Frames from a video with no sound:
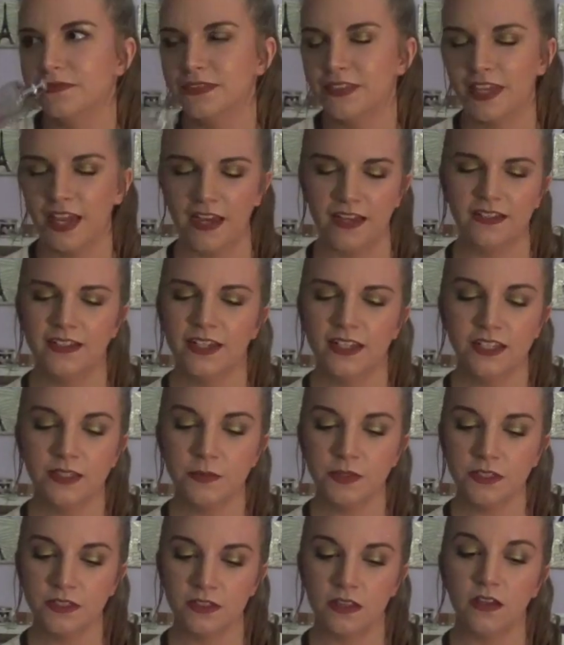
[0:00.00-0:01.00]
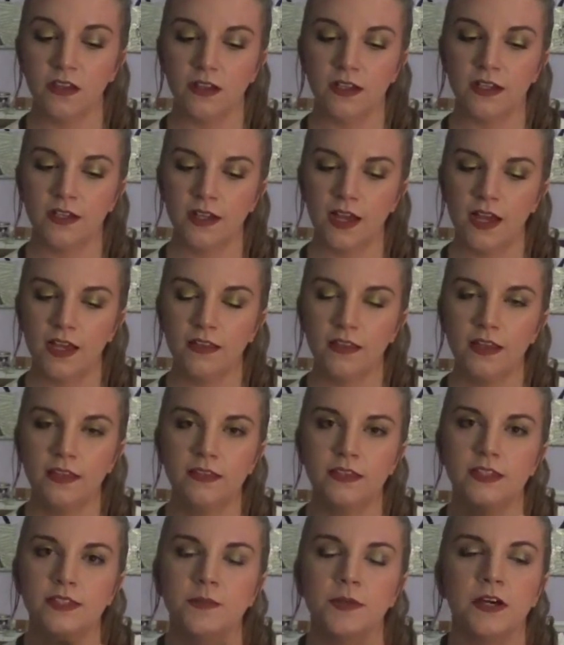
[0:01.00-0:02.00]
yeah, it smells good. I
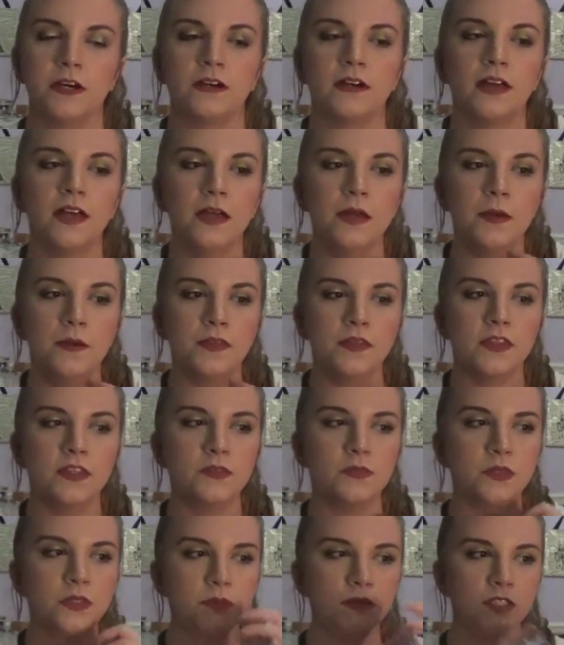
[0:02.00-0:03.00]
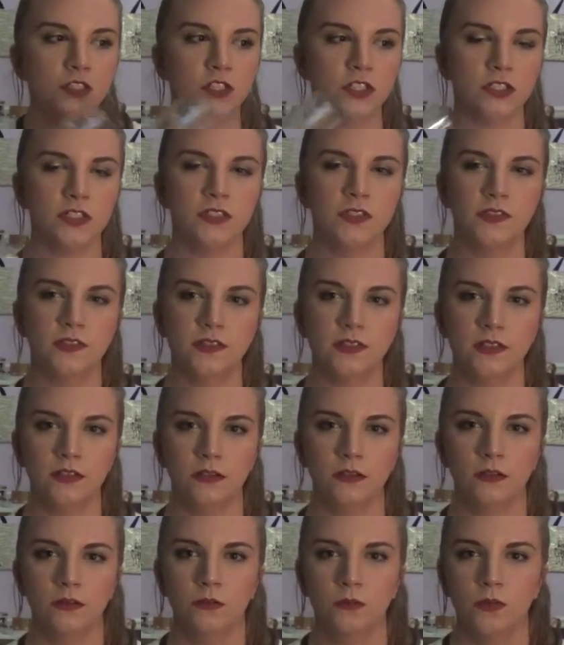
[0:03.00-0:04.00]
like the smell. This one was just
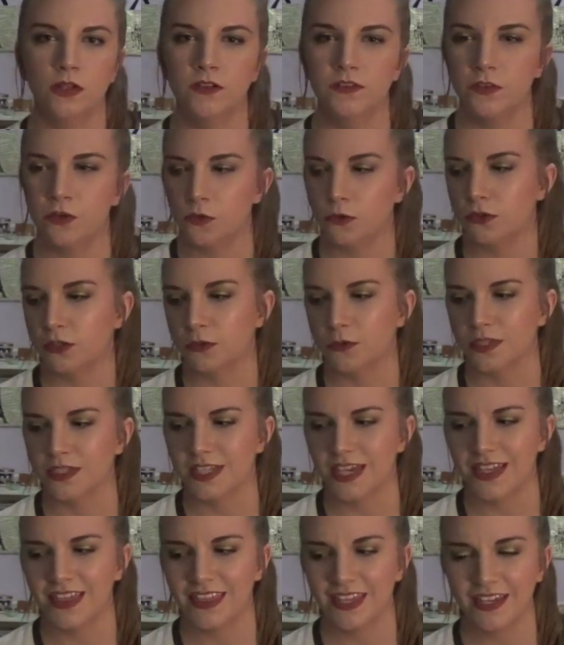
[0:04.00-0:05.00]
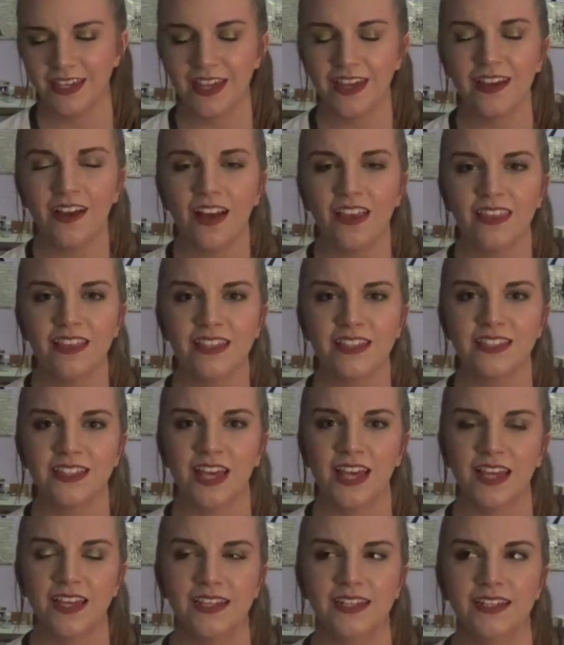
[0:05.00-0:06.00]
one of the older ones. I think I got this
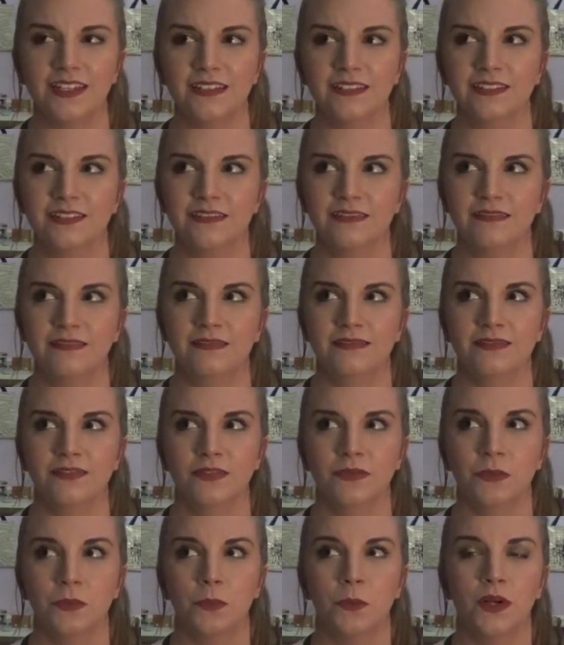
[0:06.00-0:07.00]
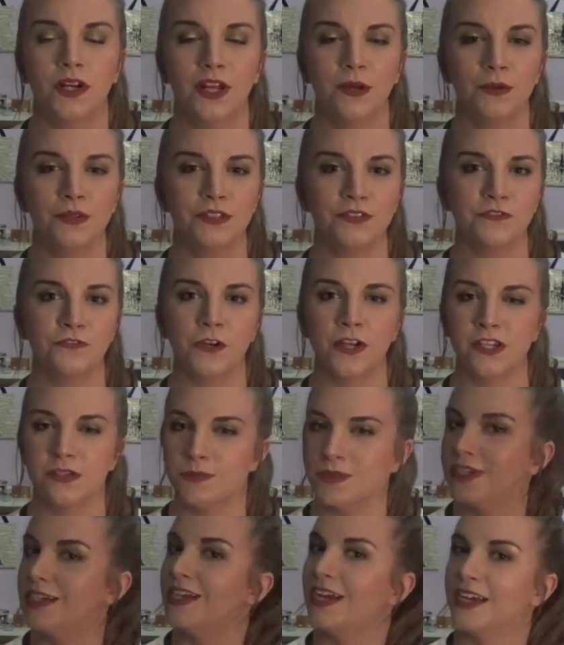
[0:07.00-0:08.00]
like when I was a
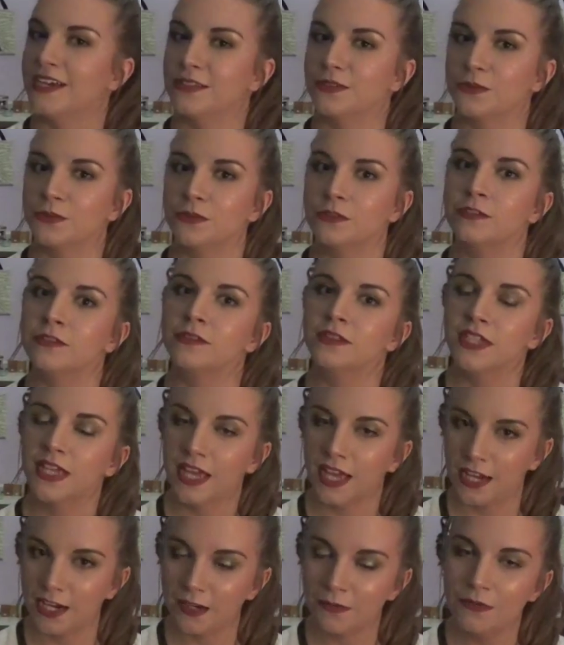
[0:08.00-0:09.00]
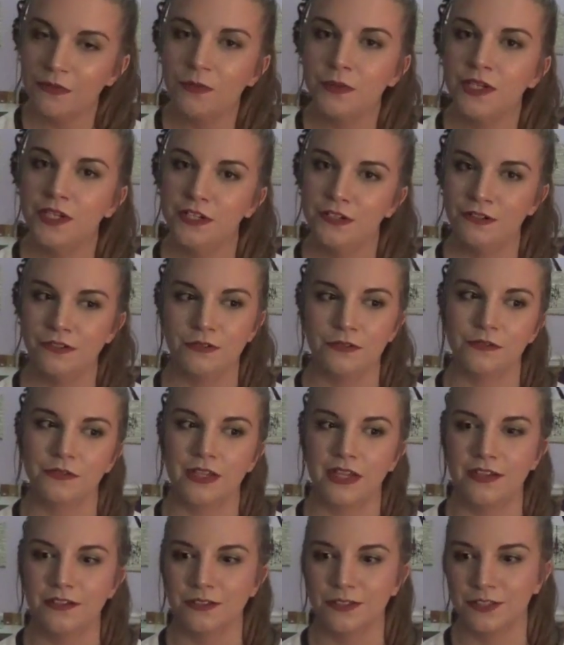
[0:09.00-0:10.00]
freshman in high school, and I'm 20 years old
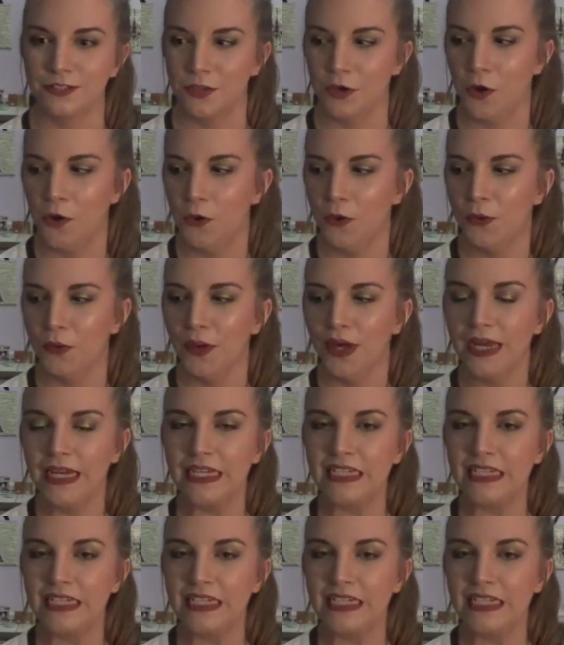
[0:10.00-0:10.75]
now, so